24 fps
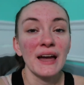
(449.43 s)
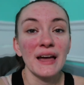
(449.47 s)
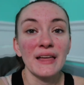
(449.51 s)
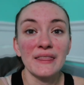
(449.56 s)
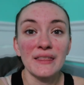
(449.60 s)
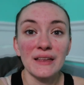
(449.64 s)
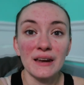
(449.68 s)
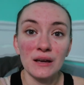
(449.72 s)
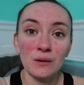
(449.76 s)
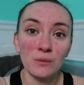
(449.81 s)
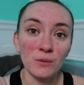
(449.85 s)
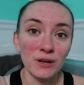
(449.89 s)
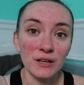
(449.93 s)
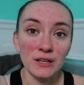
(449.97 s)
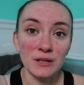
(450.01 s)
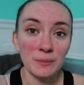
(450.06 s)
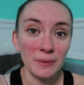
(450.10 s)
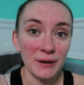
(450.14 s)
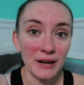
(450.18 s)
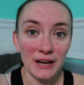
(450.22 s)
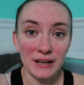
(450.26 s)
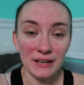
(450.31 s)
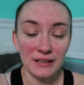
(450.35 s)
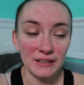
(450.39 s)
and then I wind
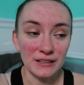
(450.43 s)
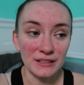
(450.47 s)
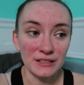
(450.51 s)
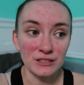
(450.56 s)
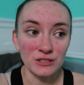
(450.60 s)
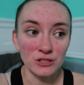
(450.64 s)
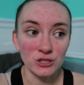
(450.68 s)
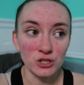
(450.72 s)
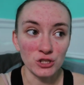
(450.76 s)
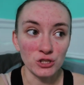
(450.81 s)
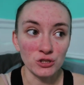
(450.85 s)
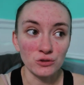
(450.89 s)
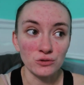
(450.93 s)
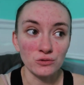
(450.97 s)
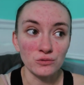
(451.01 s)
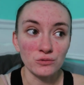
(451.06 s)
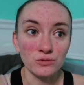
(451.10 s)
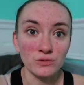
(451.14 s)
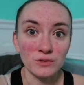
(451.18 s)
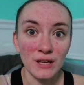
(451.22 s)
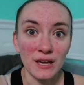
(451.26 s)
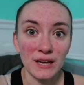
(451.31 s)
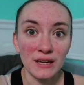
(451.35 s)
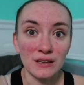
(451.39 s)
up adding it
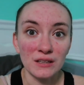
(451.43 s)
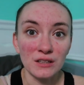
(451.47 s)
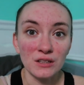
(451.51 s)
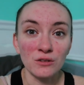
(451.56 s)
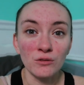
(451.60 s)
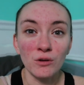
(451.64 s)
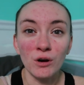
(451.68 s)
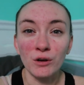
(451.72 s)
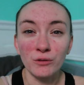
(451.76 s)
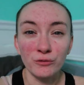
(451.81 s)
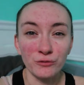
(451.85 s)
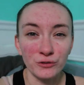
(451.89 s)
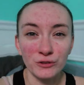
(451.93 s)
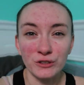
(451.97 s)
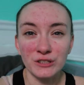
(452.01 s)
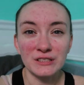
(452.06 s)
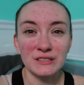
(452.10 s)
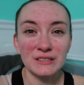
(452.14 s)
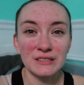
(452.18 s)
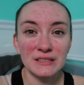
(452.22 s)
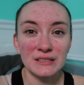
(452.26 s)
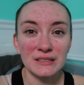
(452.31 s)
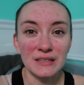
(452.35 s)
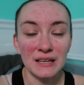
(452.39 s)
to like you know I'll
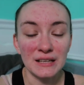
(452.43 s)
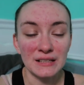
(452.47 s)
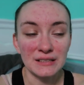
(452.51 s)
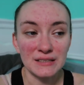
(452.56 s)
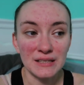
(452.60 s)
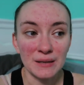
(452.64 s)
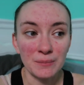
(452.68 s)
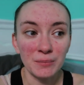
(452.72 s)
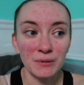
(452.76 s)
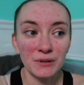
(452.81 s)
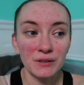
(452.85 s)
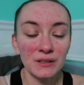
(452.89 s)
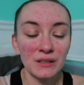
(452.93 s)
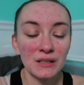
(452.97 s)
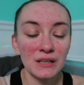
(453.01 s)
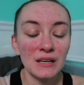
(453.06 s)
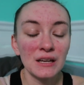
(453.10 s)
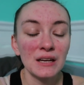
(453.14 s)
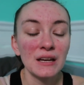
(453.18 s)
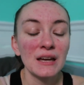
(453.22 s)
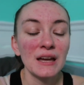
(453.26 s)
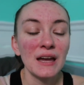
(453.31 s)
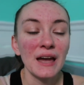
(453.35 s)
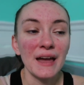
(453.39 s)
freeze it like
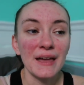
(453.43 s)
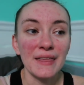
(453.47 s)
separately